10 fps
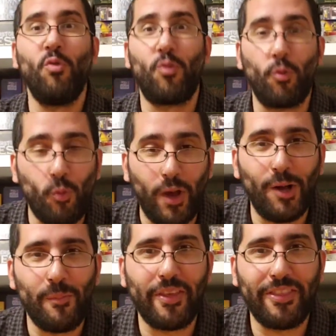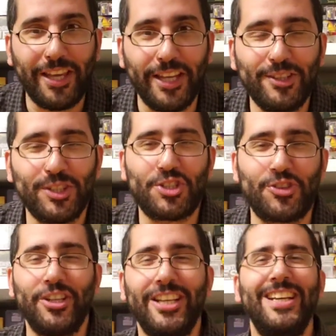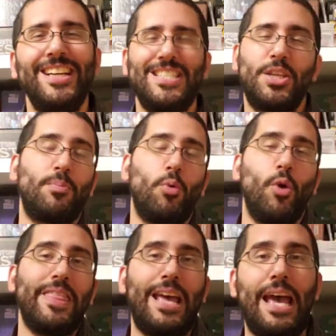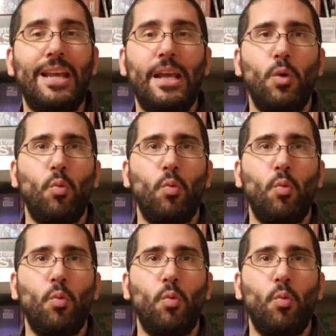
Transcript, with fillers: overwhelmed the industry to the point that